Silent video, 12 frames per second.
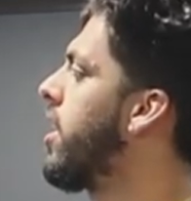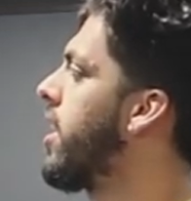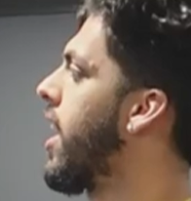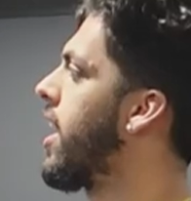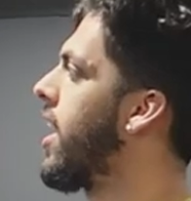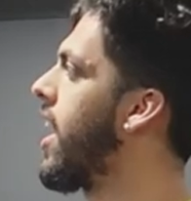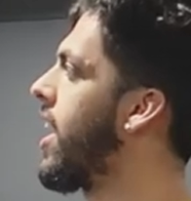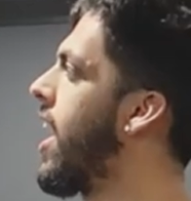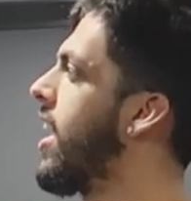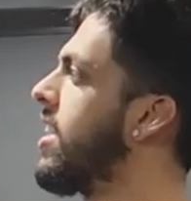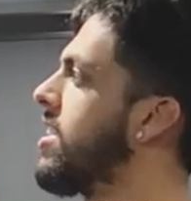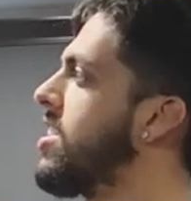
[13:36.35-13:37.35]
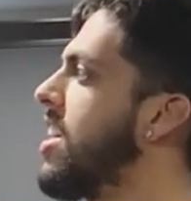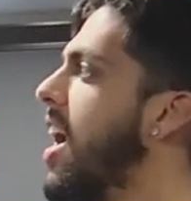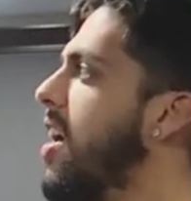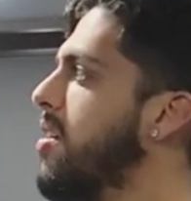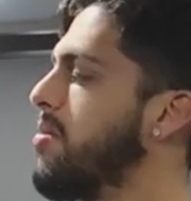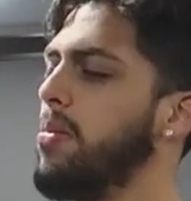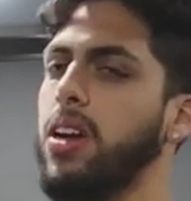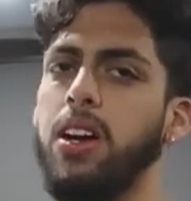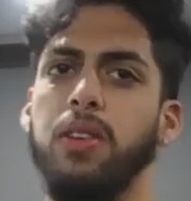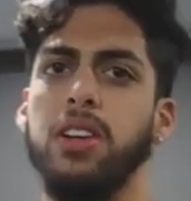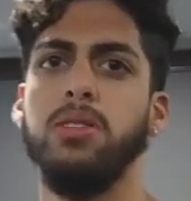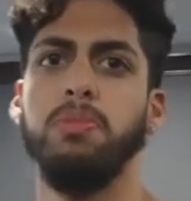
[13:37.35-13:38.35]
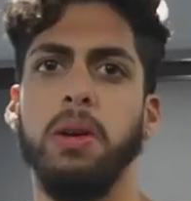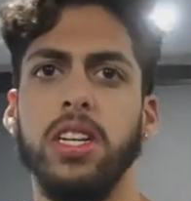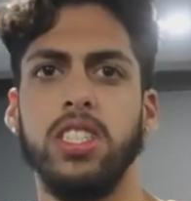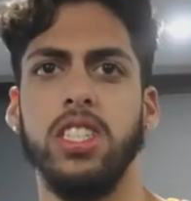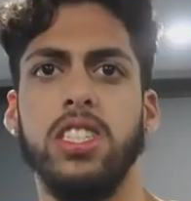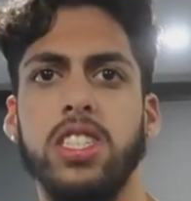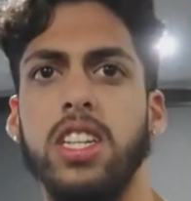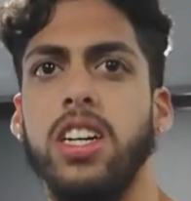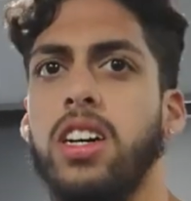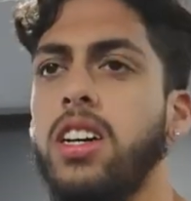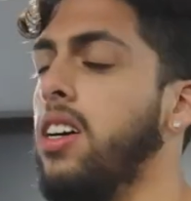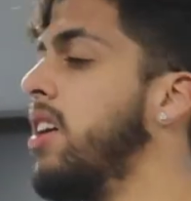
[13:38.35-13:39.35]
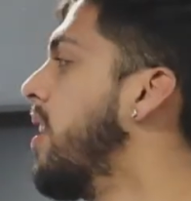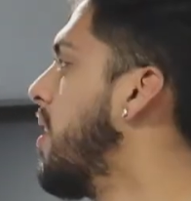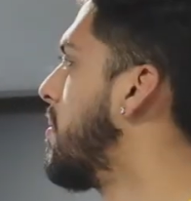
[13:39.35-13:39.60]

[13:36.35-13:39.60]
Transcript: Hey, hey, hey, hey. He's down, bro. He's punching still.